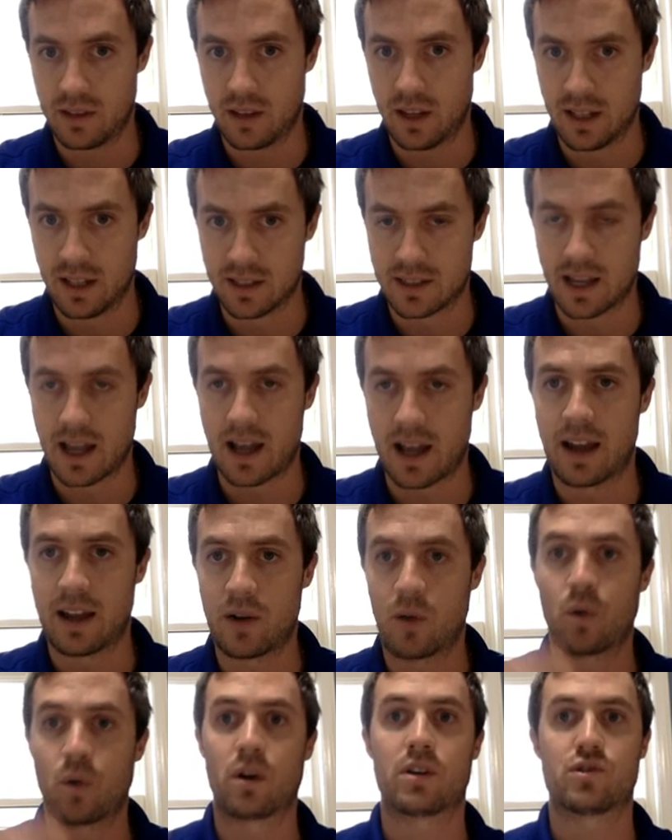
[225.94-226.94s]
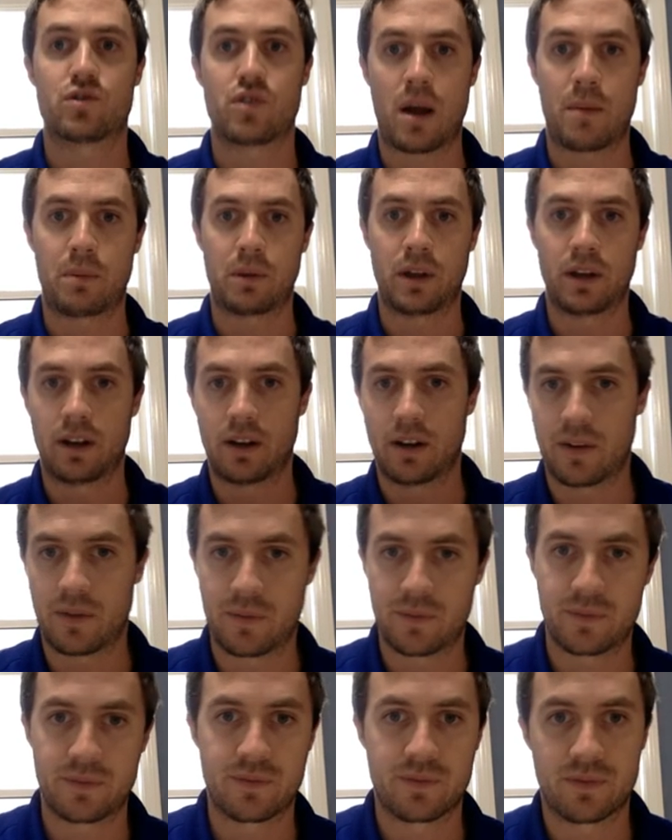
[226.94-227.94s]
inside or extrapolated.
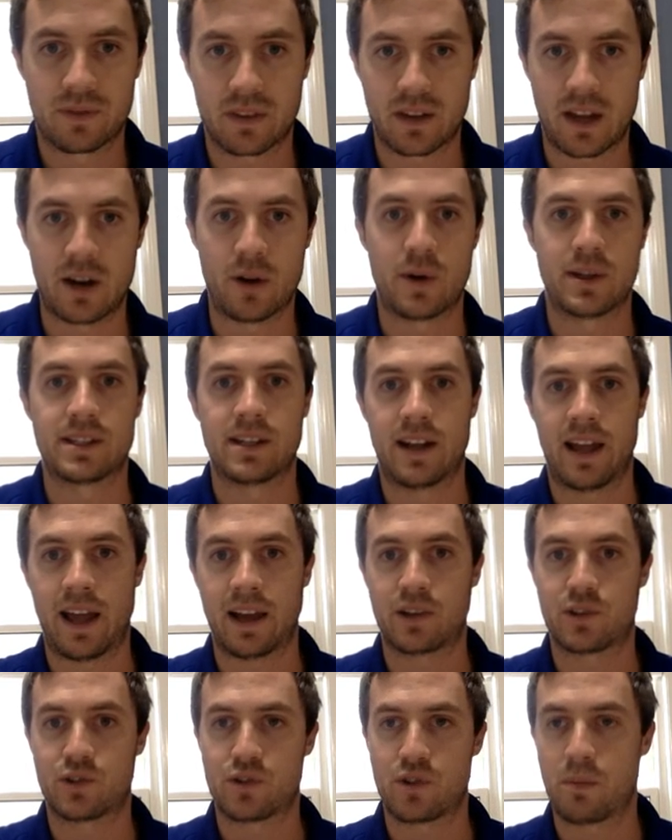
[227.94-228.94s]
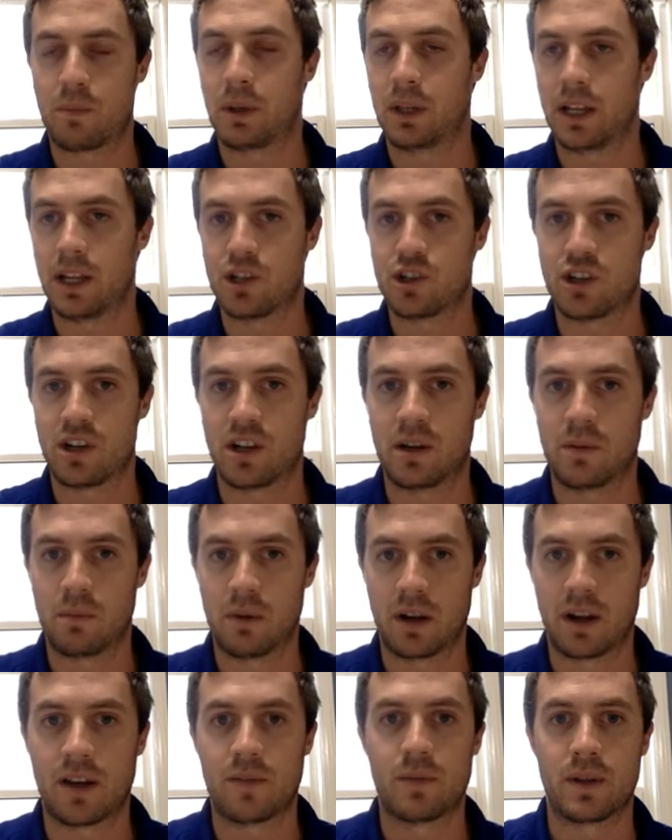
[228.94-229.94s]
I know I said extrapolation,
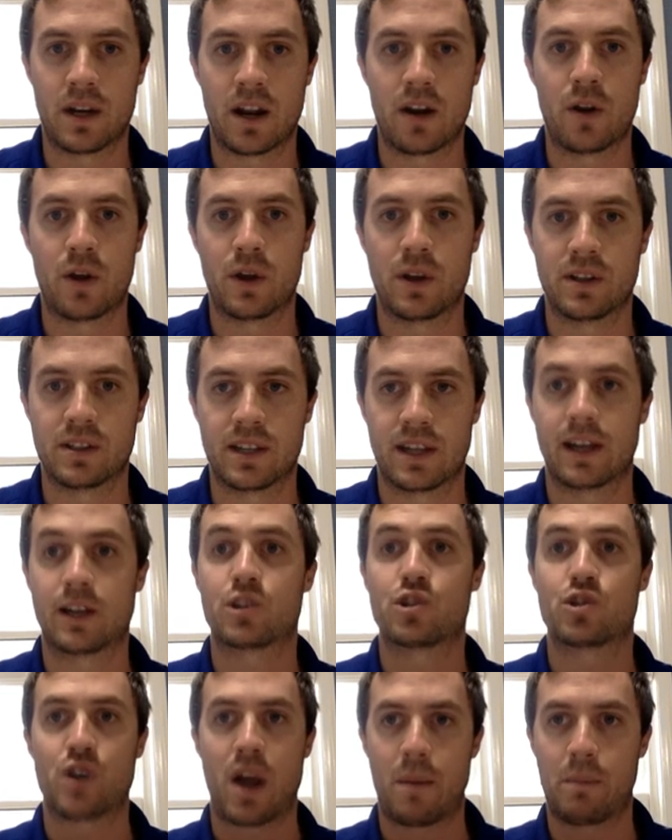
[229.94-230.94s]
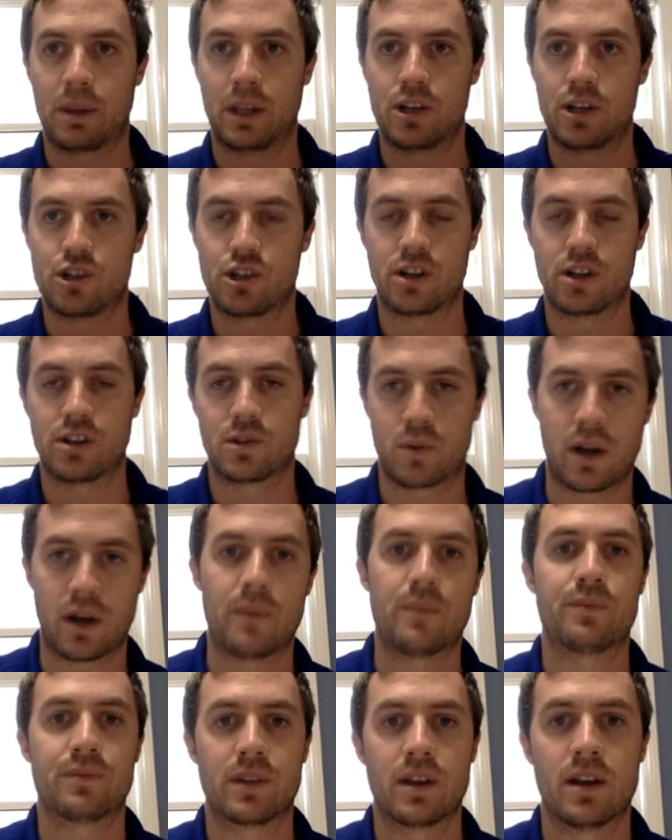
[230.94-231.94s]
but I know you could say extrapolation as well.
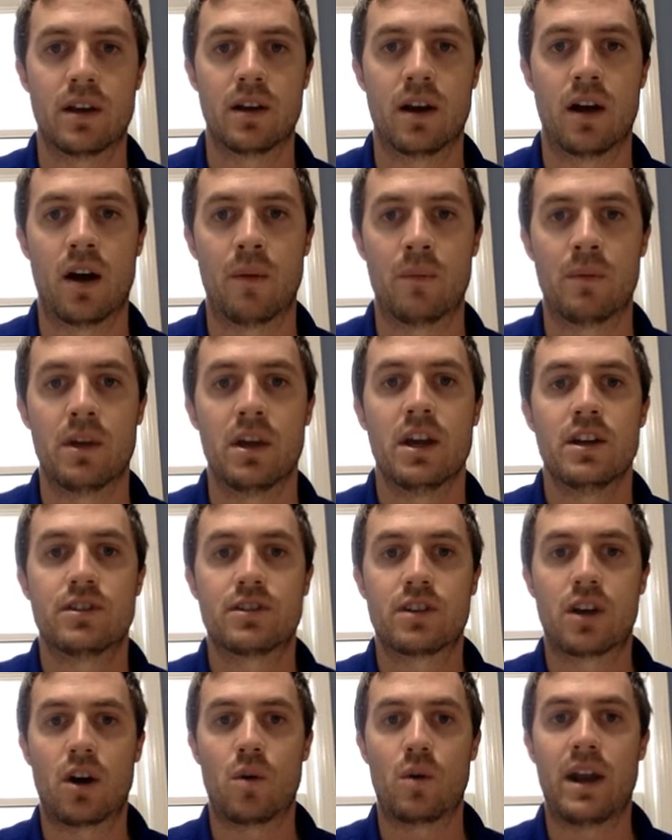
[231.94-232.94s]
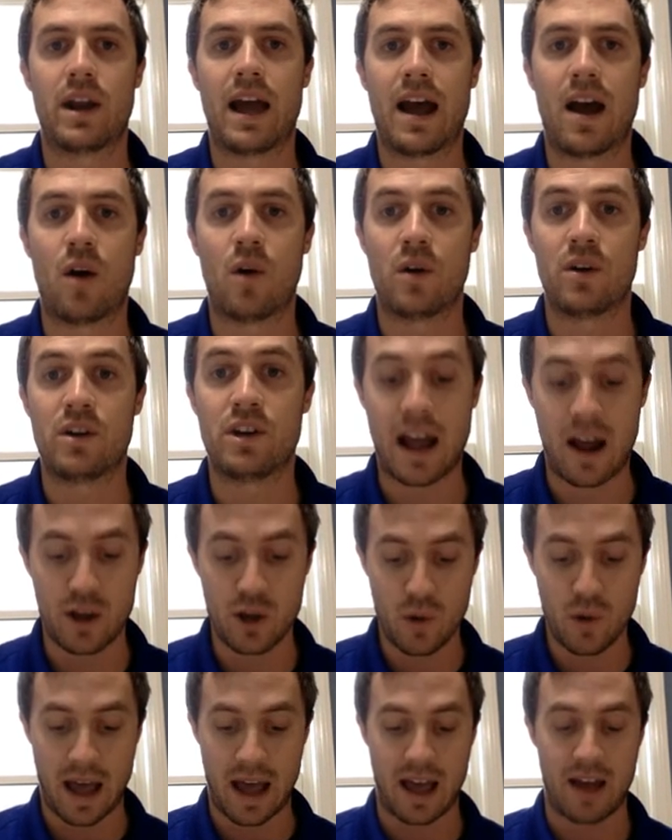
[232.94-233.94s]
So now
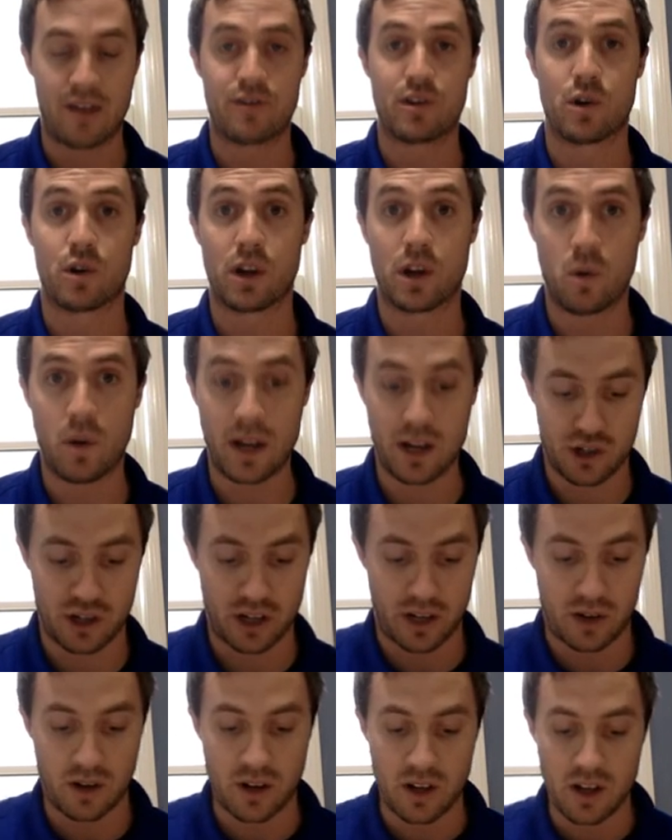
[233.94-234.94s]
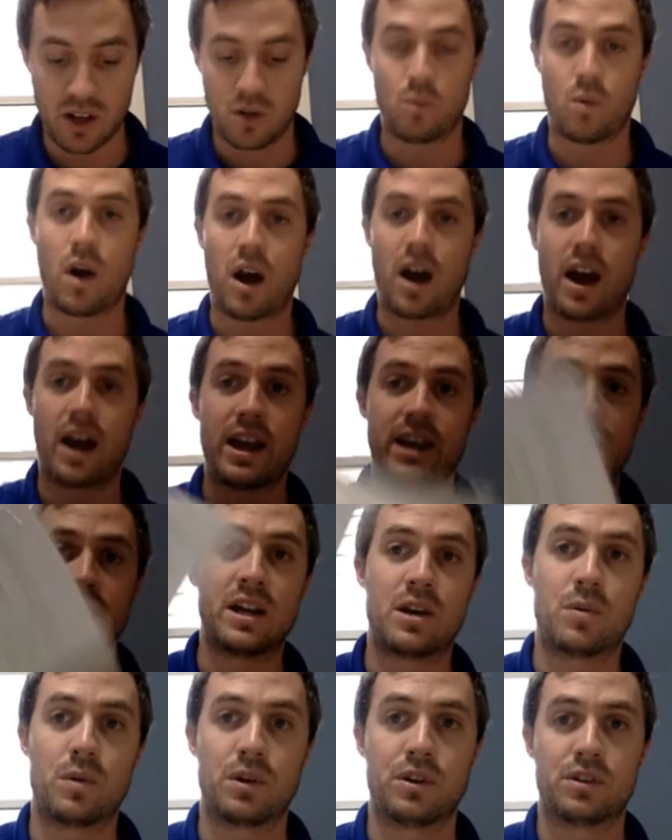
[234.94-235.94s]
you have your equation. Y
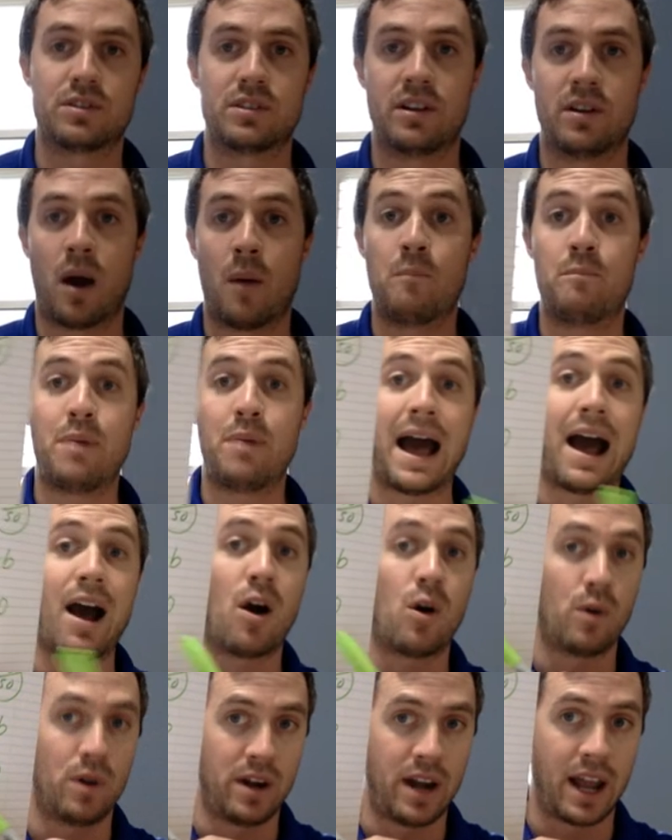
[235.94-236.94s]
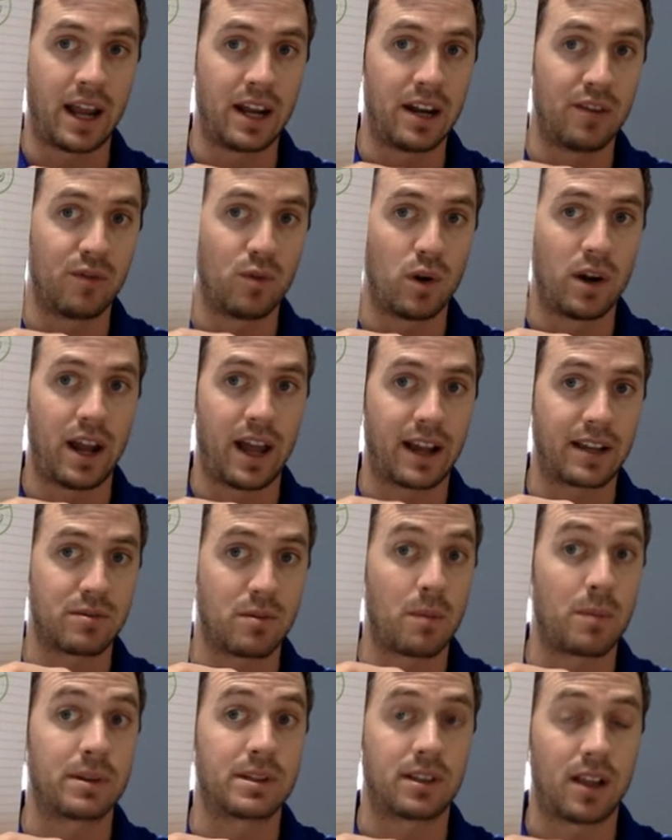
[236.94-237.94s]
equals about -1x.
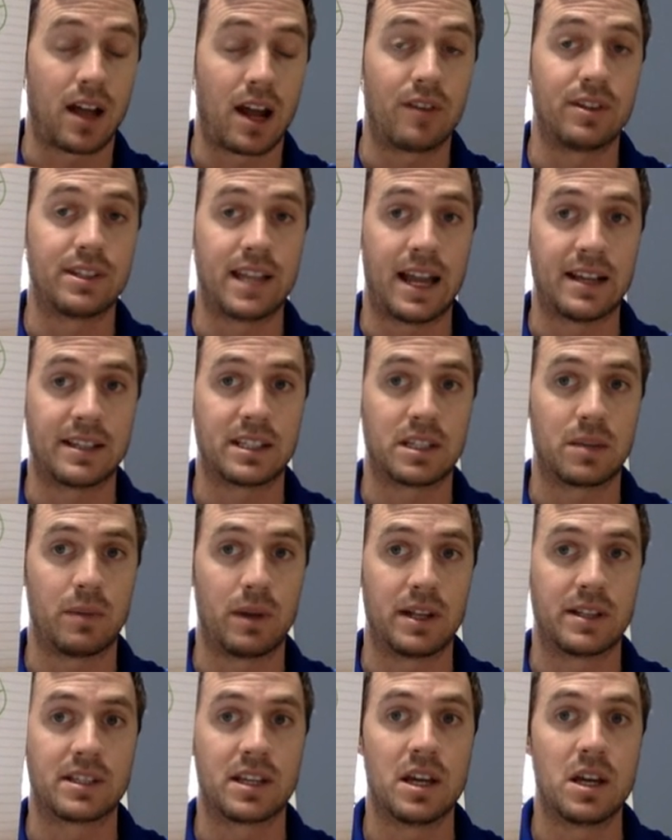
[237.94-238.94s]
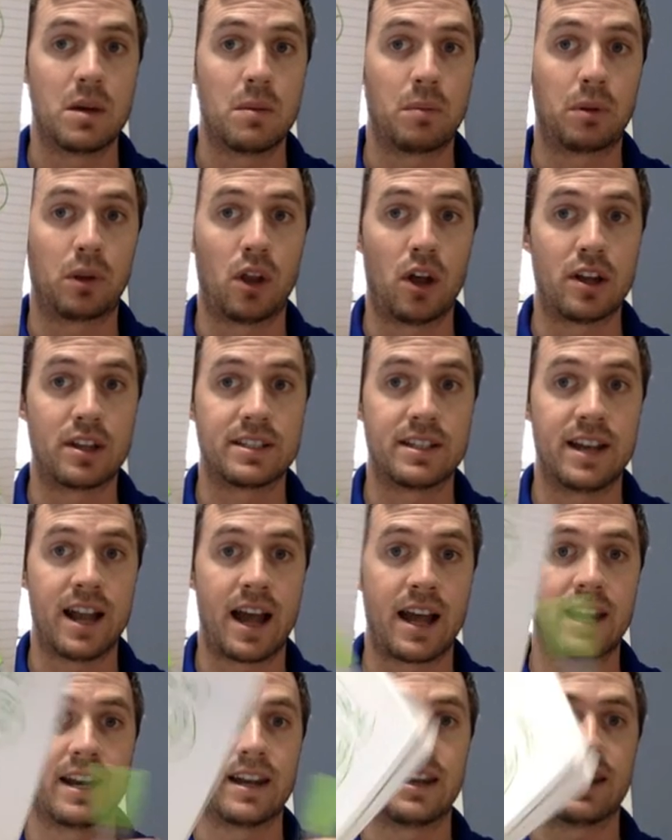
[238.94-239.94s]
Remember, it's a lot of its estimates plus
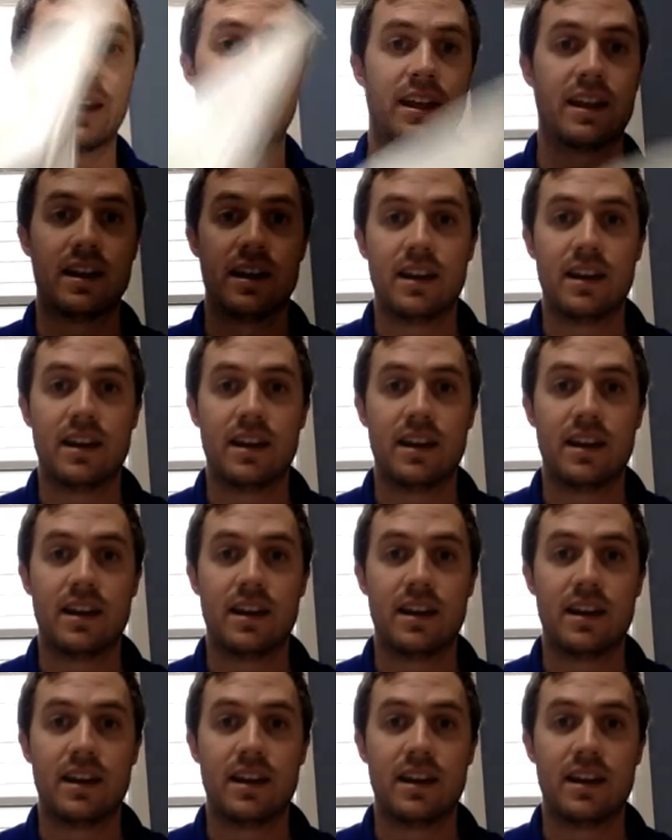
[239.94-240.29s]
90.